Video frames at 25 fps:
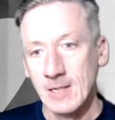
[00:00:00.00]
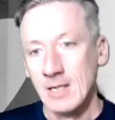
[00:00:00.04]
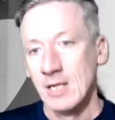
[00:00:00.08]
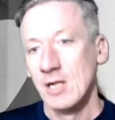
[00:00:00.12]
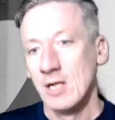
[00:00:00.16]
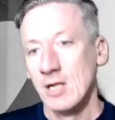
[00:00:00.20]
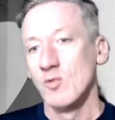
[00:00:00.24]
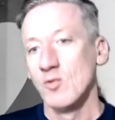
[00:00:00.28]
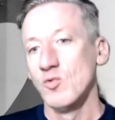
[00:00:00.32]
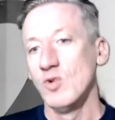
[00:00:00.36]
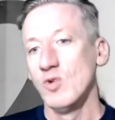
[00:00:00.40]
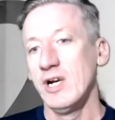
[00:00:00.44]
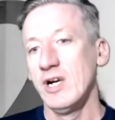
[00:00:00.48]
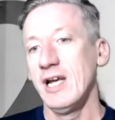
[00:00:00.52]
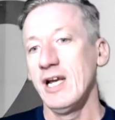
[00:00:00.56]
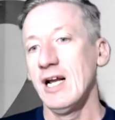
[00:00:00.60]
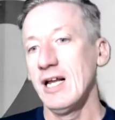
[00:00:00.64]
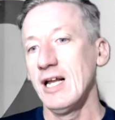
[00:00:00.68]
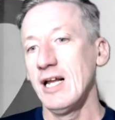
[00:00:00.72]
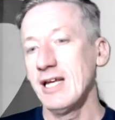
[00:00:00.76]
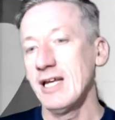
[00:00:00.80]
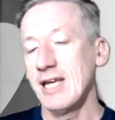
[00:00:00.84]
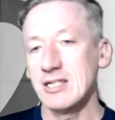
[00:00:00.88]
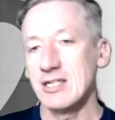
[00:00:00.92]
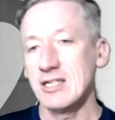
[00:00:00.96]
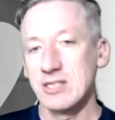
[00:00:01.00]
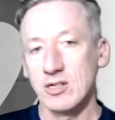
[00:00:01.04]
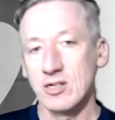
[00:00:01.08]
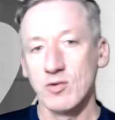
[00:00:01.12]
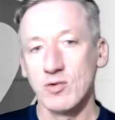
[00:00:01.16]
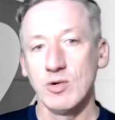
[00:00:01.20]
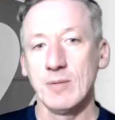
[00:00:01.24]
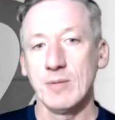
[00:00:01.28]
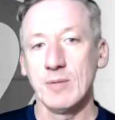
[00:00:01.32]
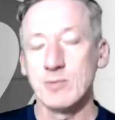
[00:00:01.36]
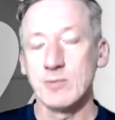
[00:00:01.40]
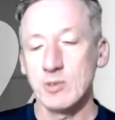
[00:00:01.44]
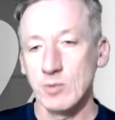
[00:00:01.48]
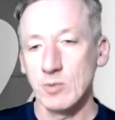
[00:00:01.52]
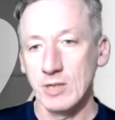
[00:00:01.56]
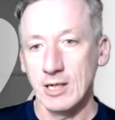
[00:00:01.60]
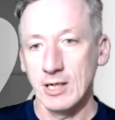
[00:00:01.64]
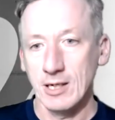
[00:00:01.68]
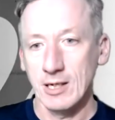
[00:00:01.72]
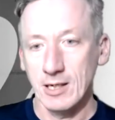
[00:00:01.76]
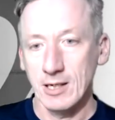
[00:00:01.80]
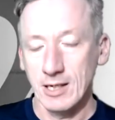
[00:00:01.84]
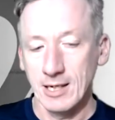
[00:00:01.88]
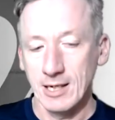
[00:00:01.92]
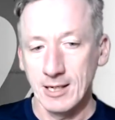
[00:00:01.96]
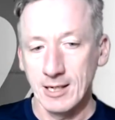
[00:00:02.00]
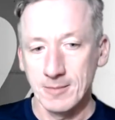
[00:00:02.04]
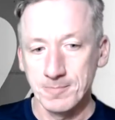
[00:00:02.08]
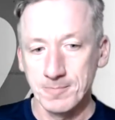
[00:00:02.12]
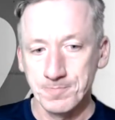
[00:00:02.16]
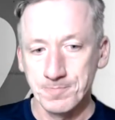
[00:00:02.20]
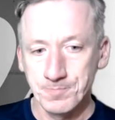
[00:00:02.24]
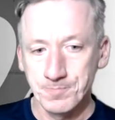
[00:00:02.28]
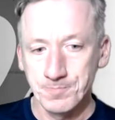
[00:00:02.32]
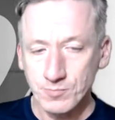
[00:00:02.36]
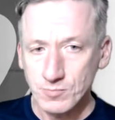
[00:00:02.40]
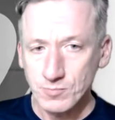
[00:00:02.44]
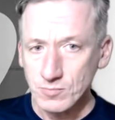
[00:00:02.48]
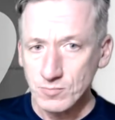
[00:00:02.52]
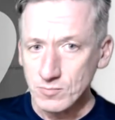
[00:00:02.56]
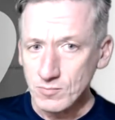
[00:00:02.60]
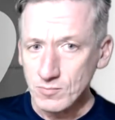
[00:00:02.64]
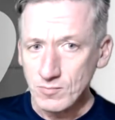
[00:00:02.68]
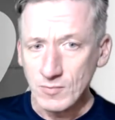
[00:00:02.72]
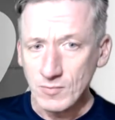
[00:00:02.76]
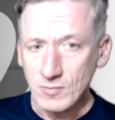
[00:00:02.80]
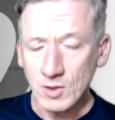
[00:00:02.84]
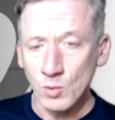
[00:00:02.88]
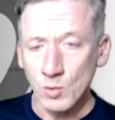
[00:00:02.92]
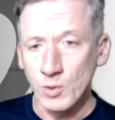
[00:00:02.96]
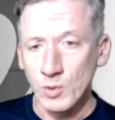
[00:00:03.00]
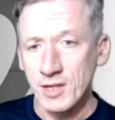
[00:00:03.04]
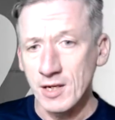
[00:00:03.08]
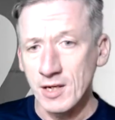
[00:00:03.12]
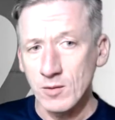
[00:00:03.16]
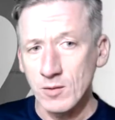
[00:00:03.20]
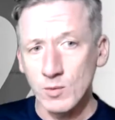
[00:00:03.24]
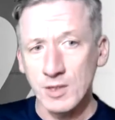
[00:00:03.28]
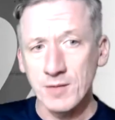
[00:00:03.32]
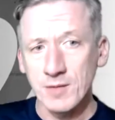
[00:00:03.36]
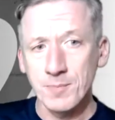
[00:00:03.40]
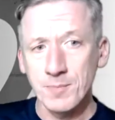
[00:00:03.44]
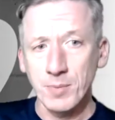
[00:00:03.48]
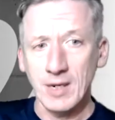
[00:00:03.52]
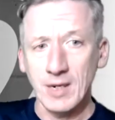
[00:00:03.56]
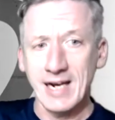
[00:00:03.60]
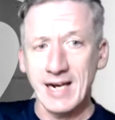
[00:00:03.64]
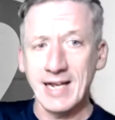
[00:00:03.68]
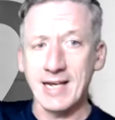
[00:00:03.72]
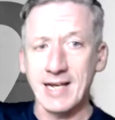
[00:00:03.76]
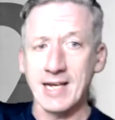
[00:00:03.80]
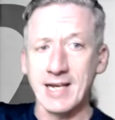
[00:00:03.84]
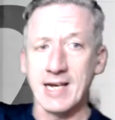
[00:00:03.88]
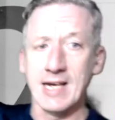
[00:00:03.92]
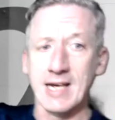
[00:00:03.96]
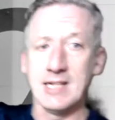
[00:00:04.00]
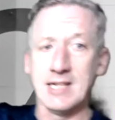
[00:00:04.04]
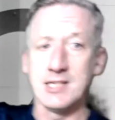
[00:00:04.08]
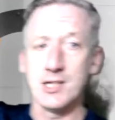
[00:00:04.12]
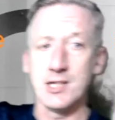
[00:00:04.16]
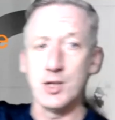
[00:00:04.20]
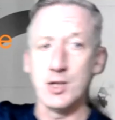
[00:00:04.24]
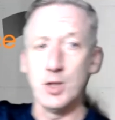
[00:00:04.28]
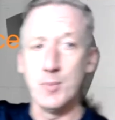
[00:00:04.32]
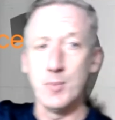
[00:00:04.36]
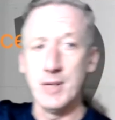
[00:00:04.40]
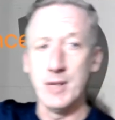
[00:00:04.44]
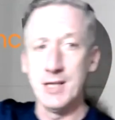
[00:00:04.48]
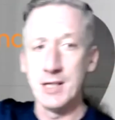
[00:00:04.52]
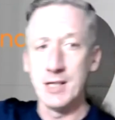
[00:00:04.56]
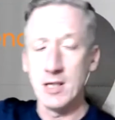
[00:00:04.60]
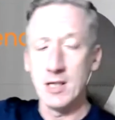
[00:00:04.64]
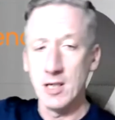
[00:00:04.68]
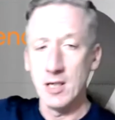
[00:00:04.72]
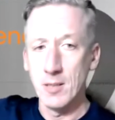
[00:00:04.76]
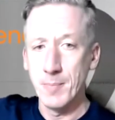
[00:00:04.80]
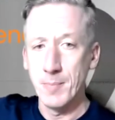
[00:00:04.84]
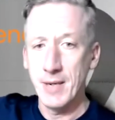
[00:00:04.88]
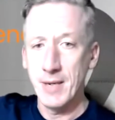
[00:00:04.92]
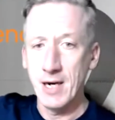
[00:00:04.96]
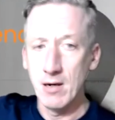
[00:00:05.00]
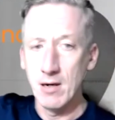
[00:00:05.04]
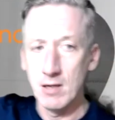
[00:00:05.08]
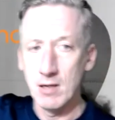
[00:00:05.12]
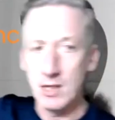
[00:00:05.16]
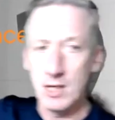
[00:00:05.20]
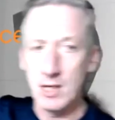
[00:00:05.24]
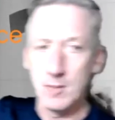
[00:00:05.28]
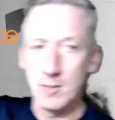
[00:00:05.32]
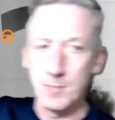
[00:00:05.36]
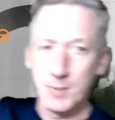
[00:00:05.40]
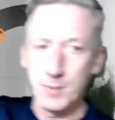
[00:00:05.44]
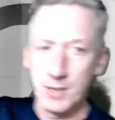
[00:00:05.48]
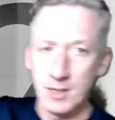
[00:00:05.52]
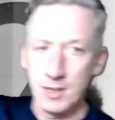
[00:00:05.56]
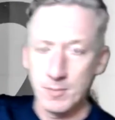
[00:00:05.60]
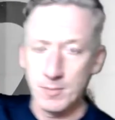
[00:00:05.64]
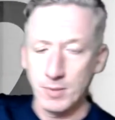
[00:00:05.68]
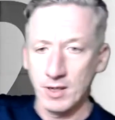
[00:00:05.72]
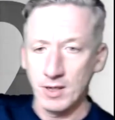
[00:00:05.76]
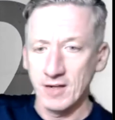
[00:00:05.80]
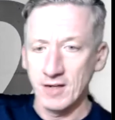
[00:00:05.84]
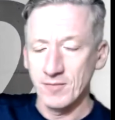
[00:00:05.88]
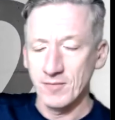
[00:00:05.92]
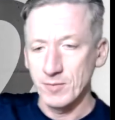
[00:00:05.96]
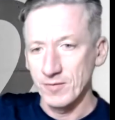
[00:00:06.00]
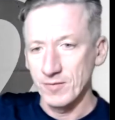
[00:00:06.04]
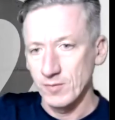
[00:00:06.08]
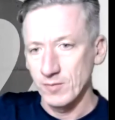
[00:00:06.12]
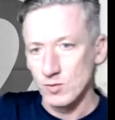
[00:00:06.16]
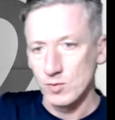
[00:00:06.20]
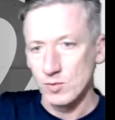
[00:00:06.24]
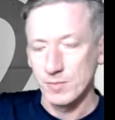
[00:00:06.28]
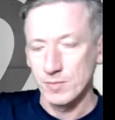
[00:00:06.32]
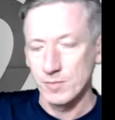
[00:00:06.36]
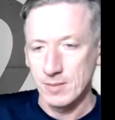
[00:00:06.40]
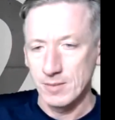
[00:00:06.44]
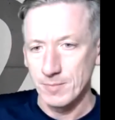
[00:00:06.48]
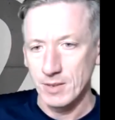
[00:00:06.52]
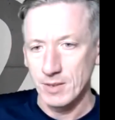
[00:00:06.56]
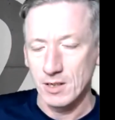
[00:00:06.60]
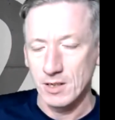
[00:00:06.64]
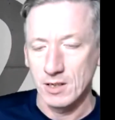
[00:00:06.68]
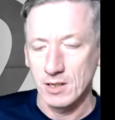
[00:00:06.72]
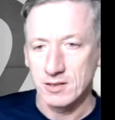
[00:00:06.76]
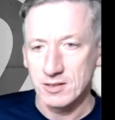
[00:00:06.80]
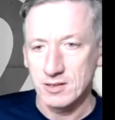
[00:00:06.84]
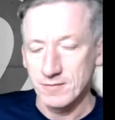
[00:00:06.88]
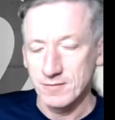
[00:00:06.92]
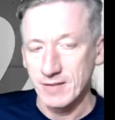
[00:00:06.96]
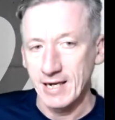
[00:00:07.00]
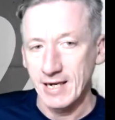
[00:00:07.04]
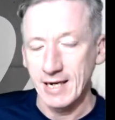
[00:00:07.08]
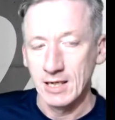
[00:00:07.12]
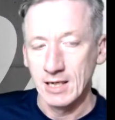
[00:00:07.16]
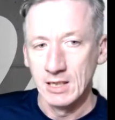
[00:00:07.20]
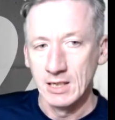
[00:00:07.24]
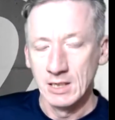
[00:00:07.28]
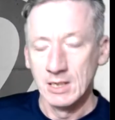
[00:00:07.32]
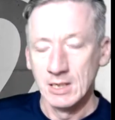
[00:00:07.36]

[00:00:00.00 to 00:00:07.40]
Really get to grips with it. With Planet K2 being the kind of parent company and Believe Perform being part of that.